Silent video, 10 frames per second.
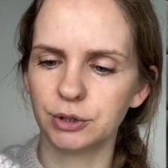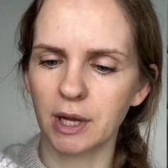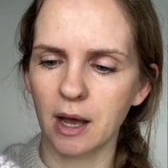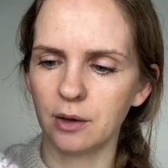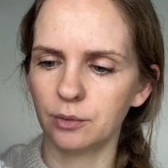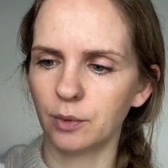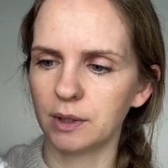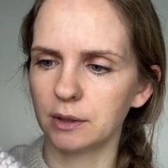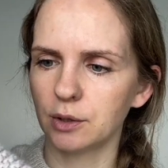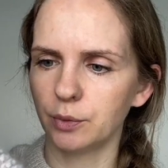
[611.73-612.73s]
now
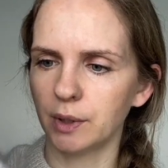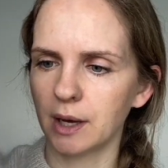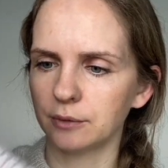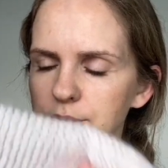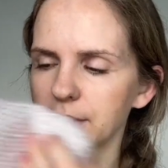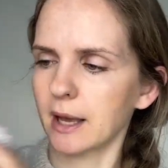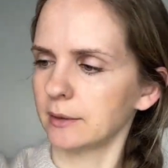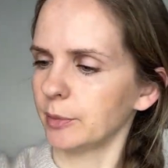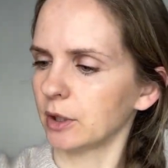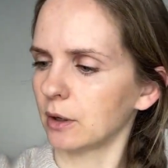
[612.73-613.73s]
when going
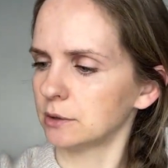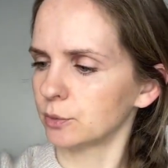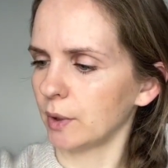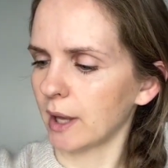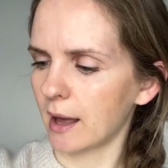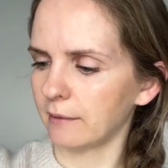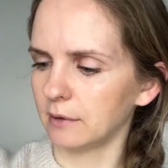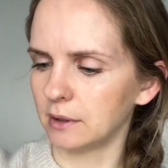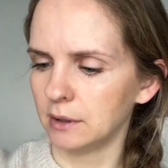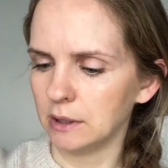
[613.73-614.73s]
outside, because we have a